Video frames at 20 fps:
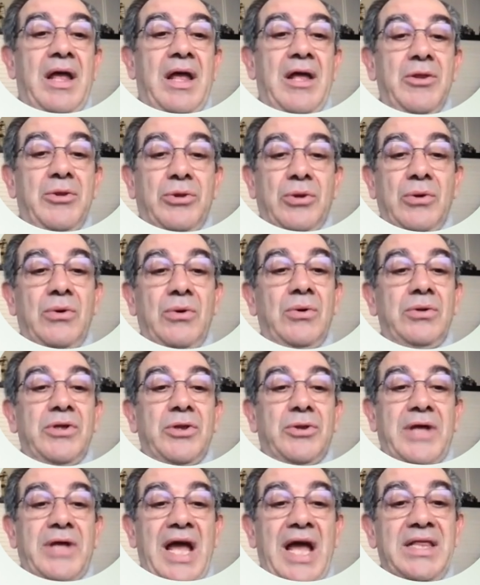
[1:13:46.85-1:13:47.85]
And so
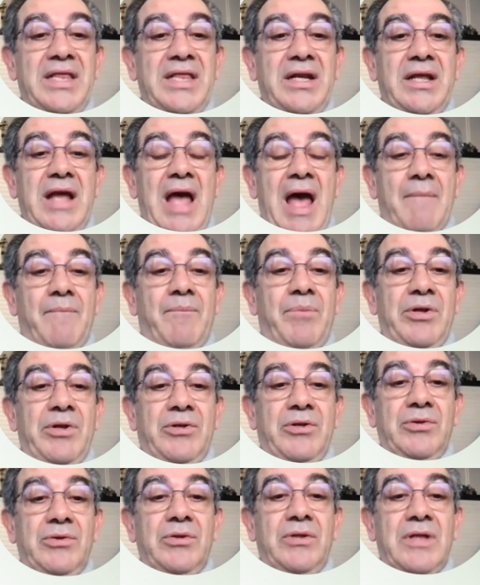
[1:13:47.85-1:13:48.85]
the scattering
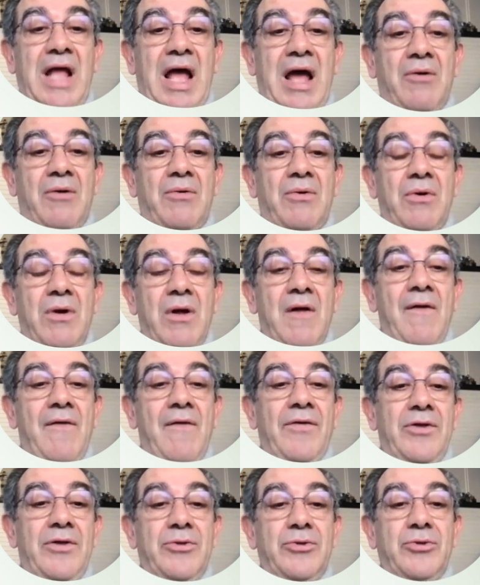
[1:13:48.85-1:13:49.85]
amplitude now
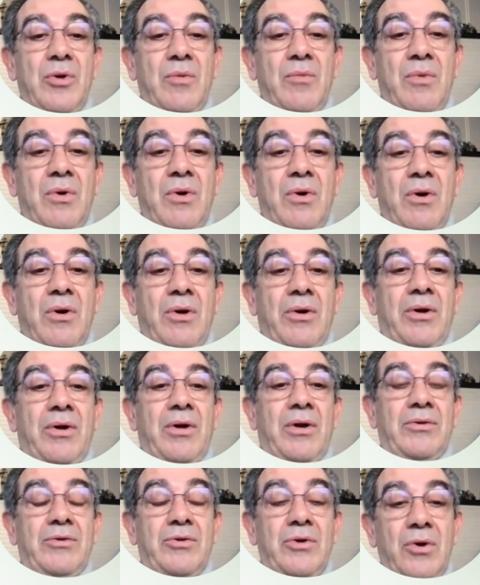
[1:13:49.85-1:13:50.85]
is no
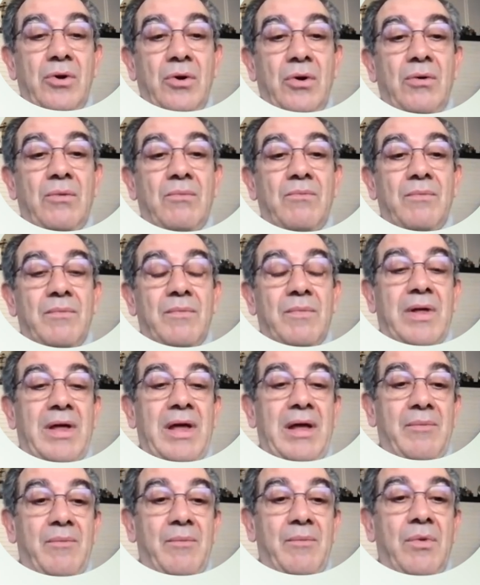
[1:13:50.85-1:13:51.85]

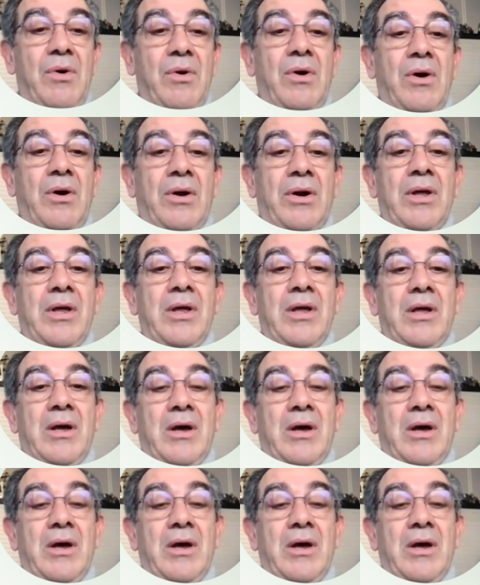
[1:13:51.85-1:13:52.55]
longer